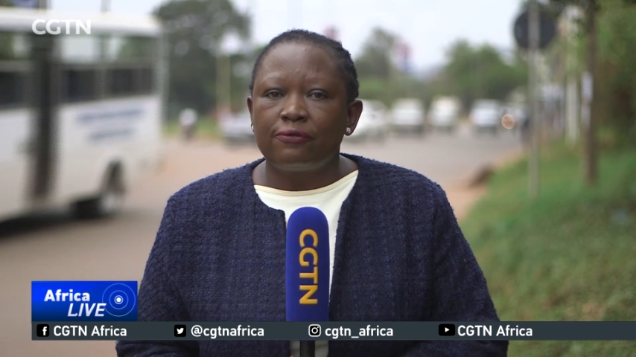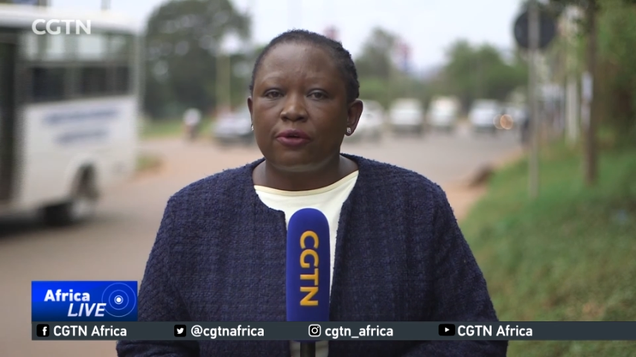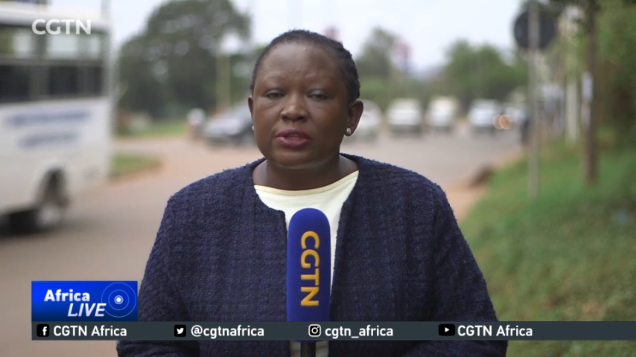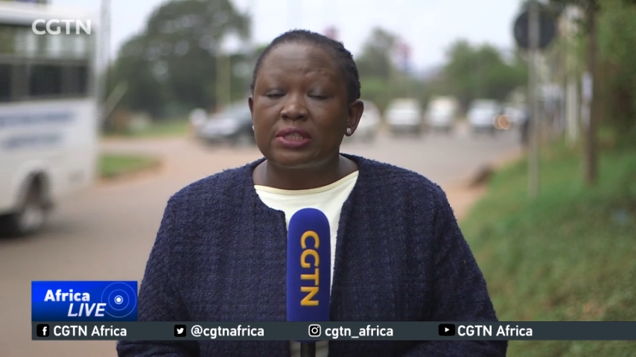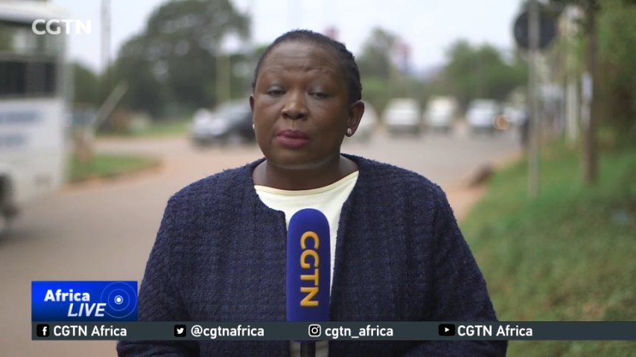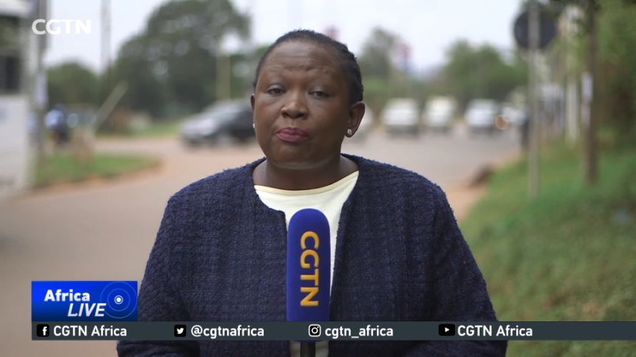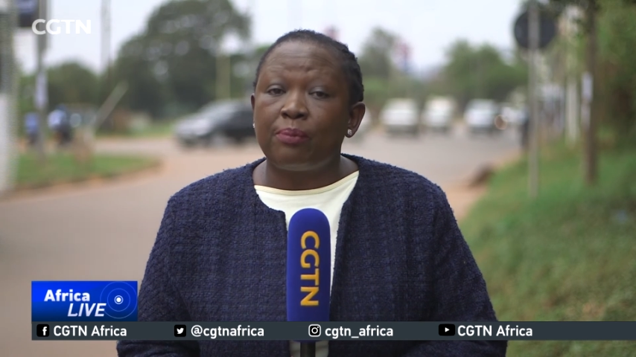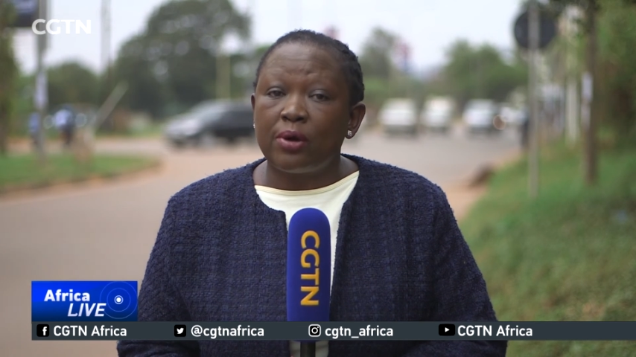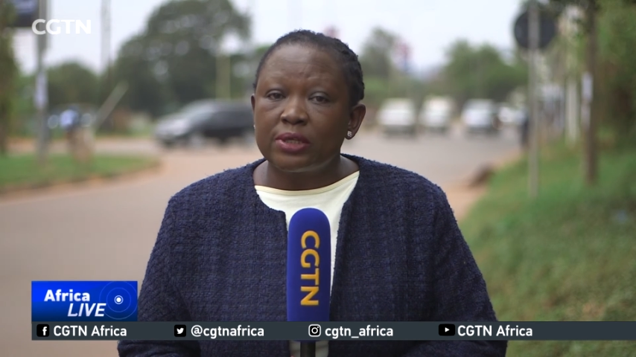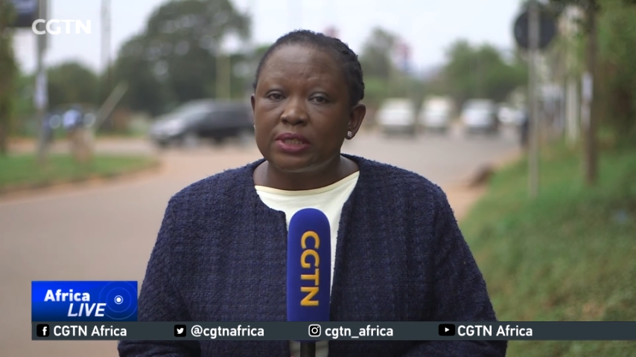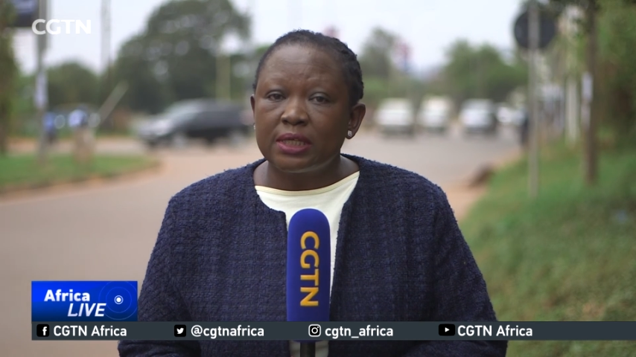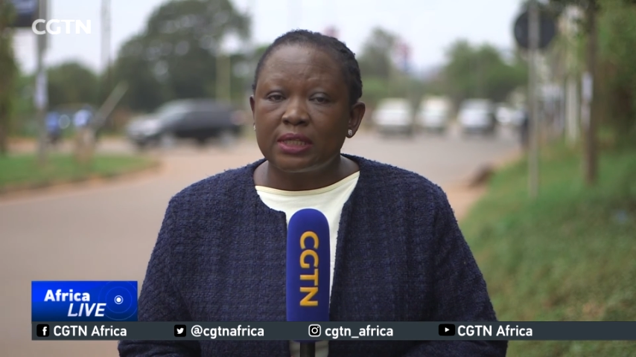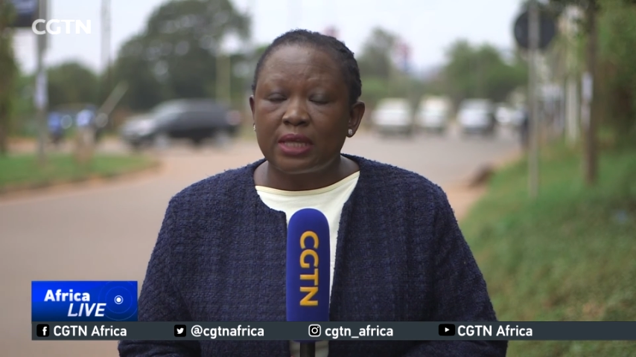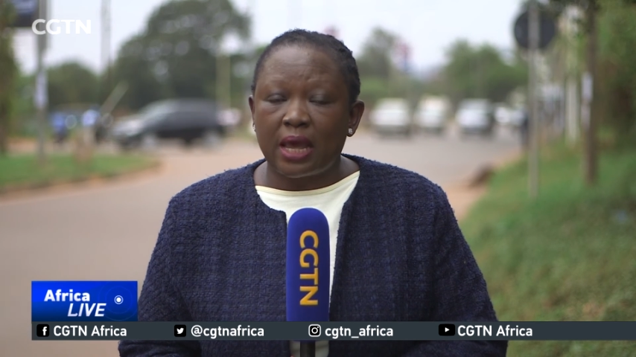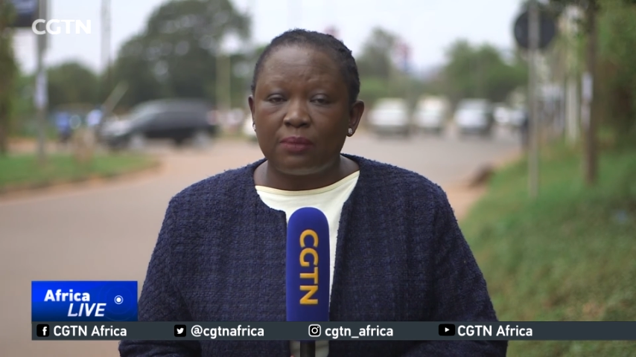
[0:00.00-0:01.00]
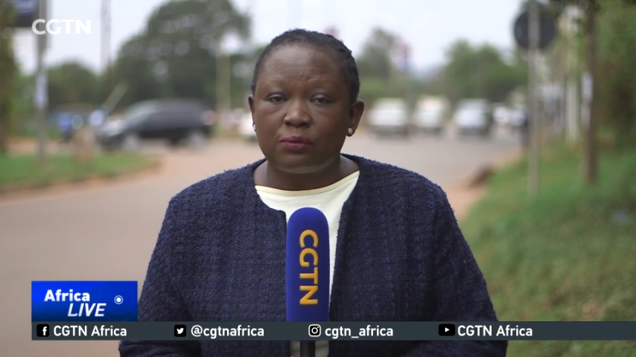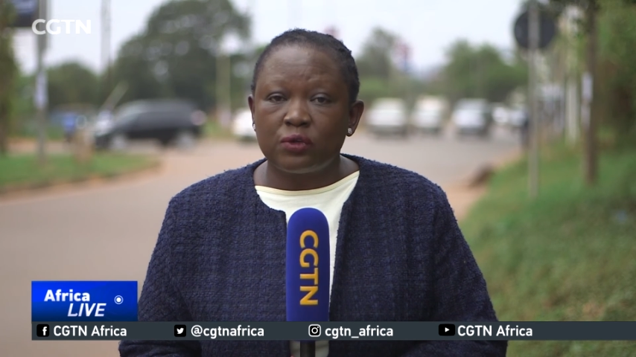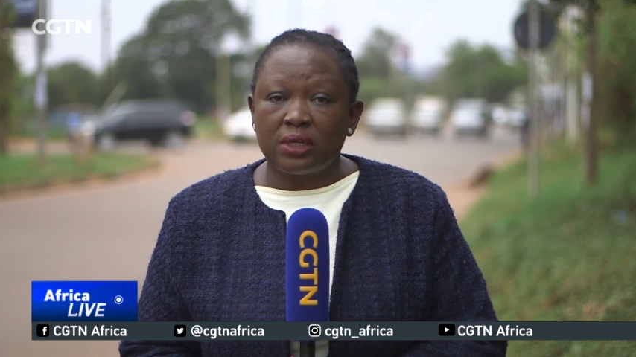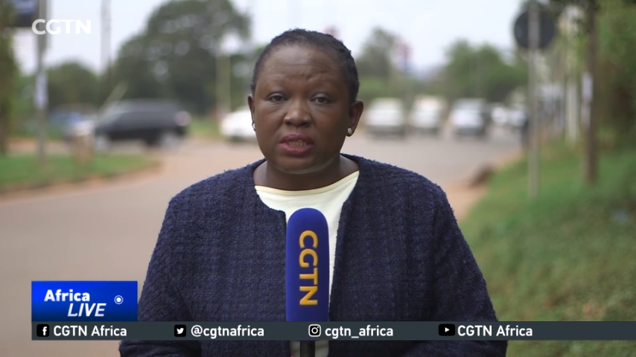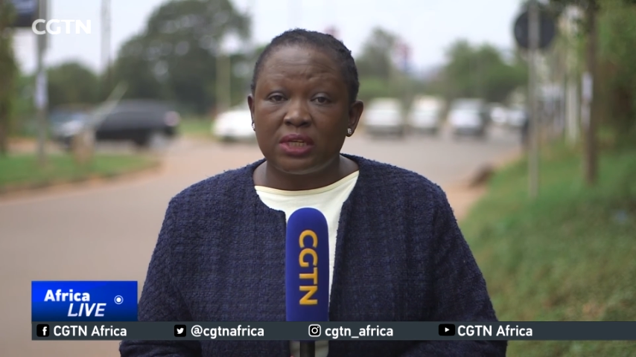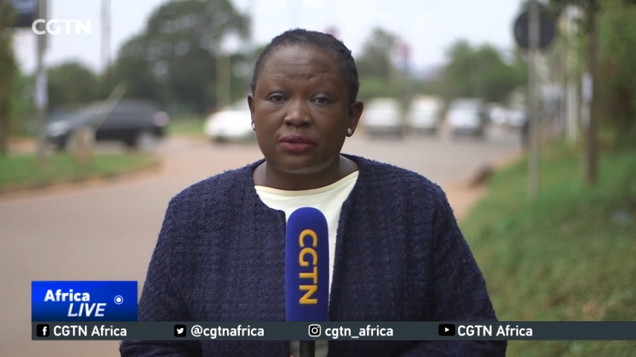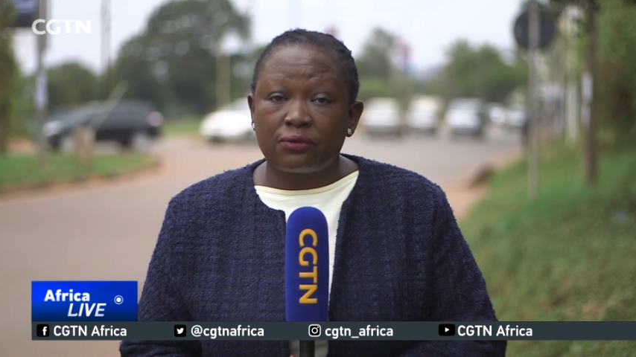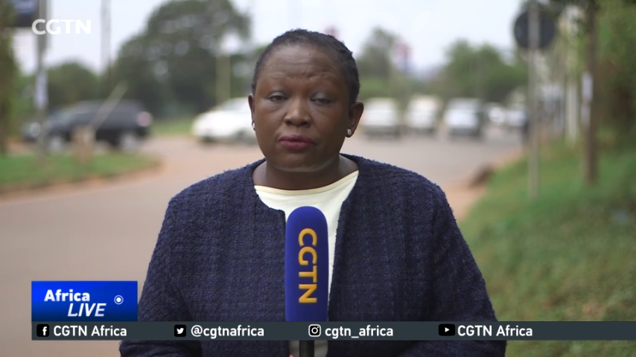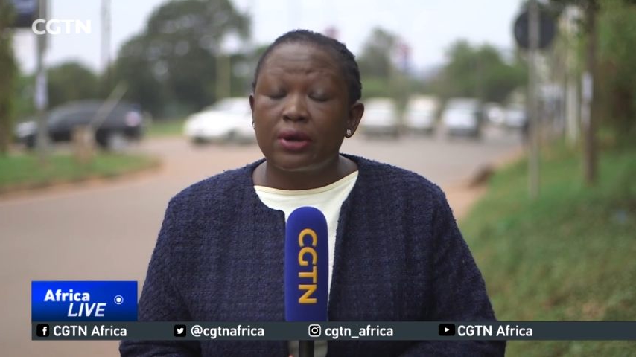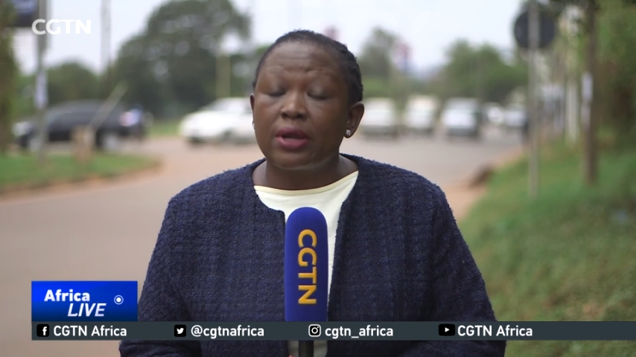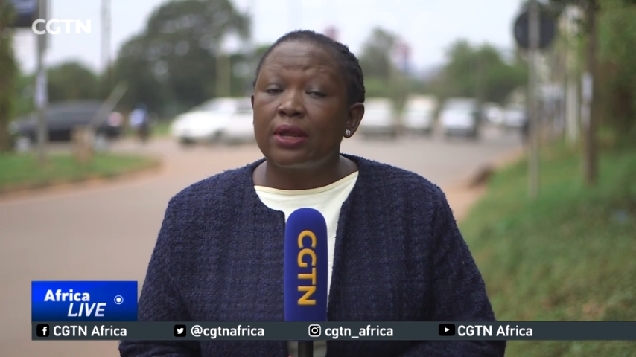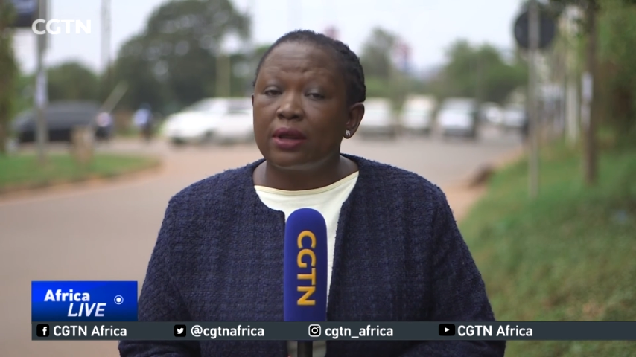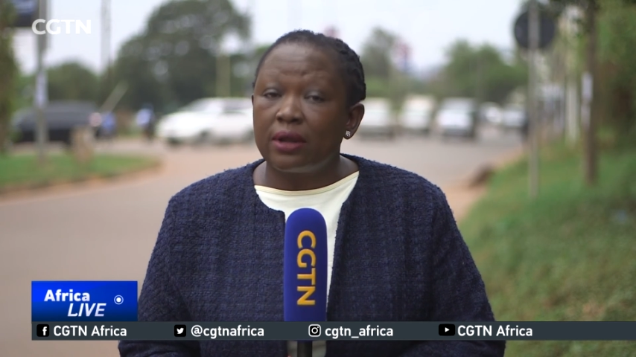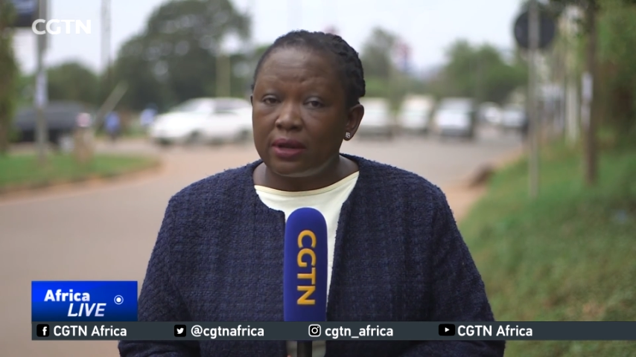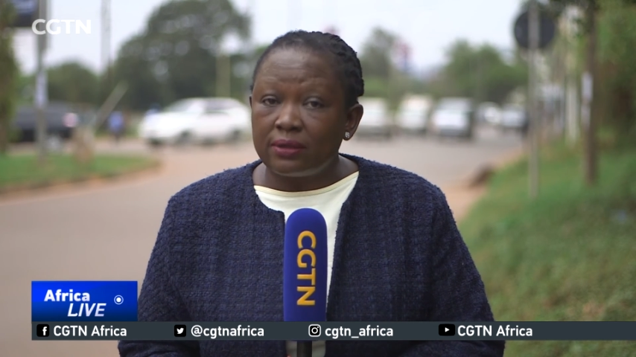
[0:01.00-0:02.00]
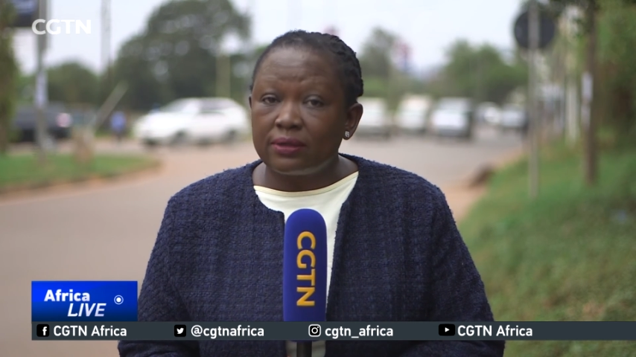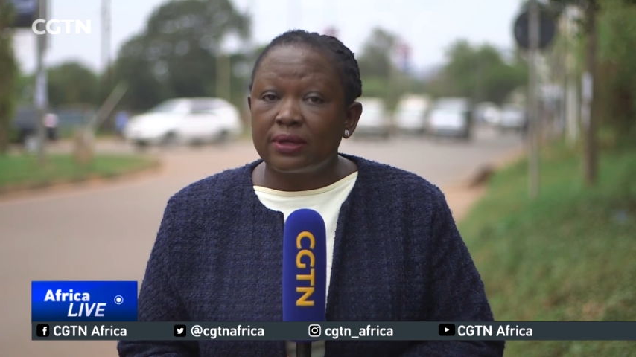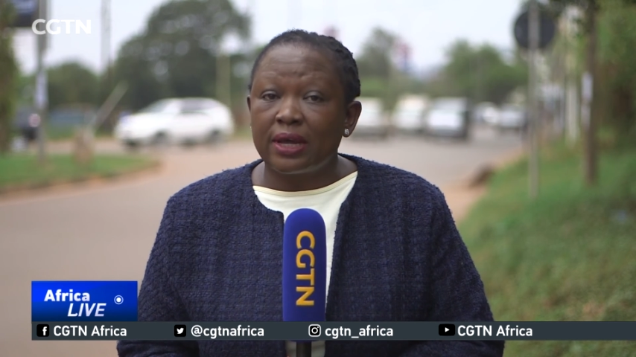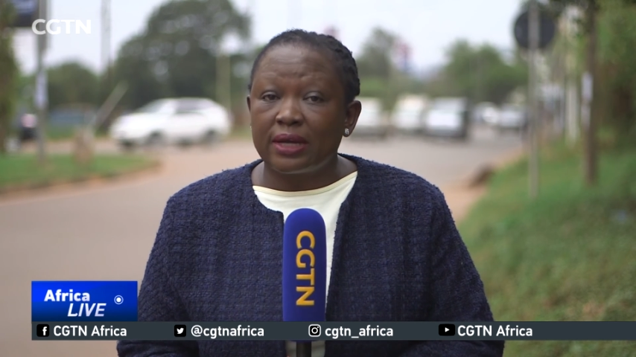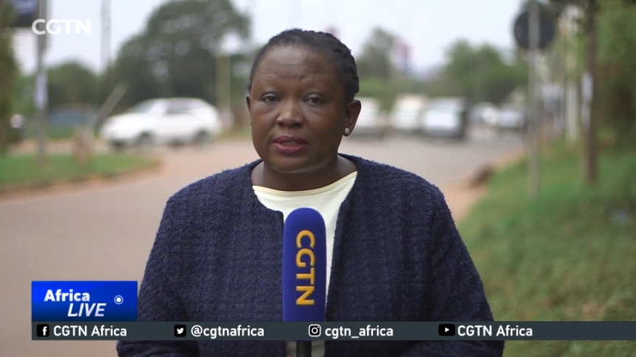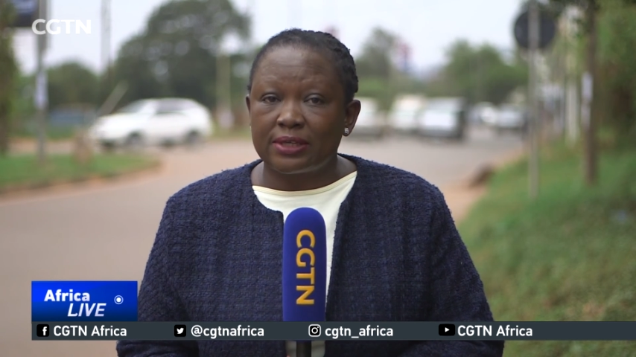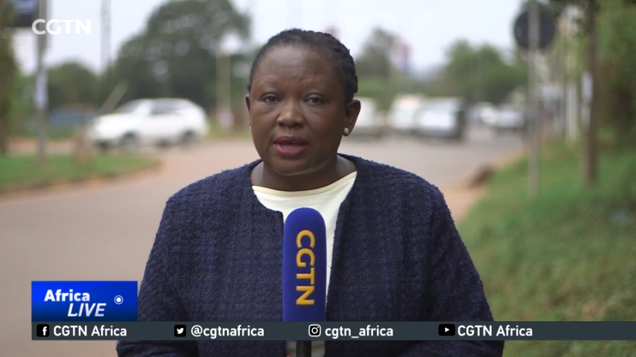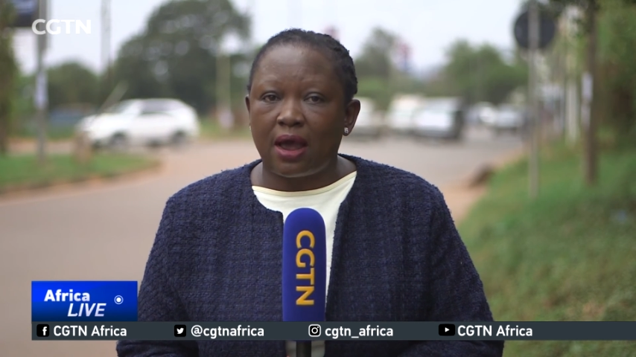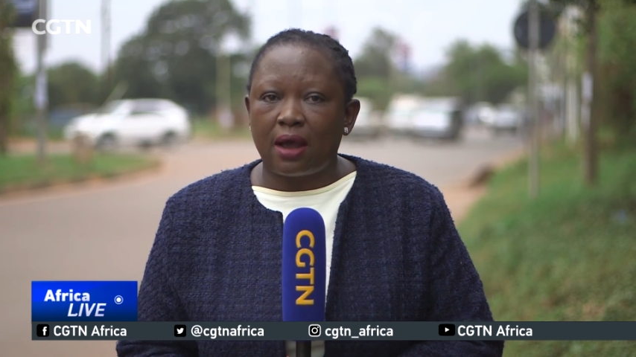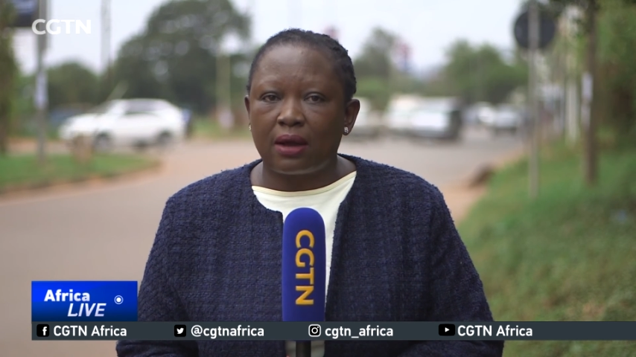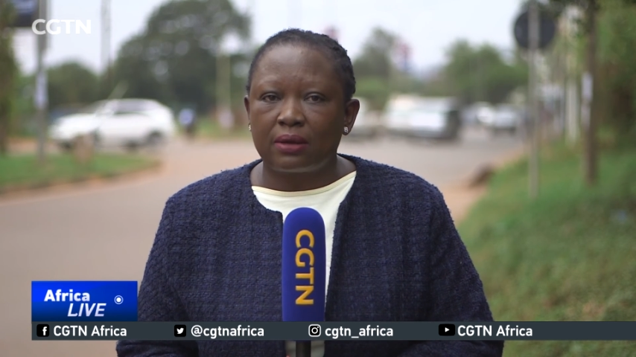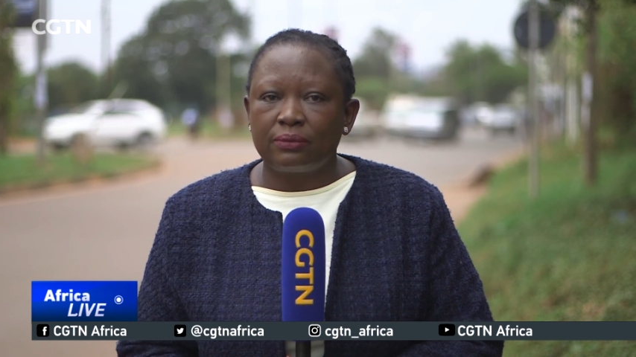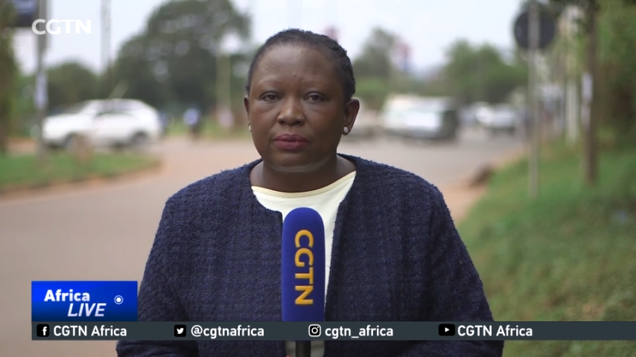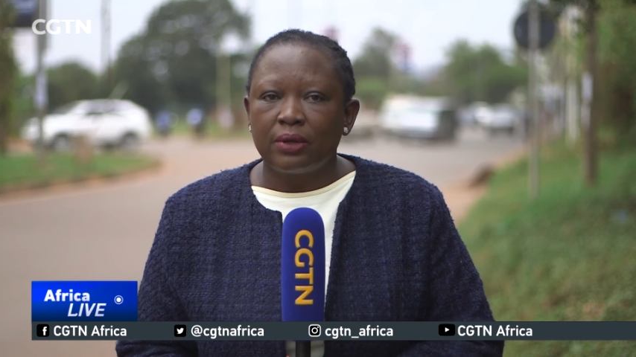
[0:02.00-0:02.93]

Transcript: for supporting the M twenty-three in the attack,